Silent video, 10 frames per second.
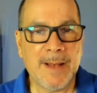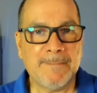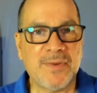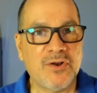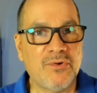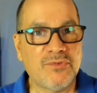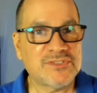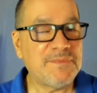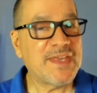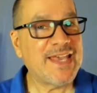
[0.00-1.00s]
But
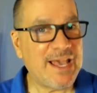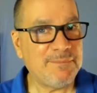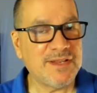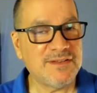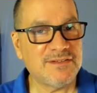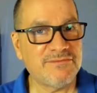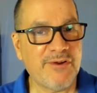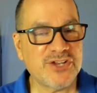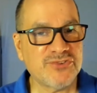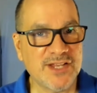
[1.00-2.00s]
something happened
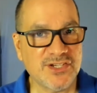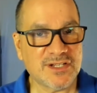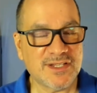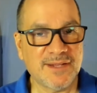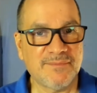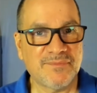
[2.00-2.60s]
very tragically.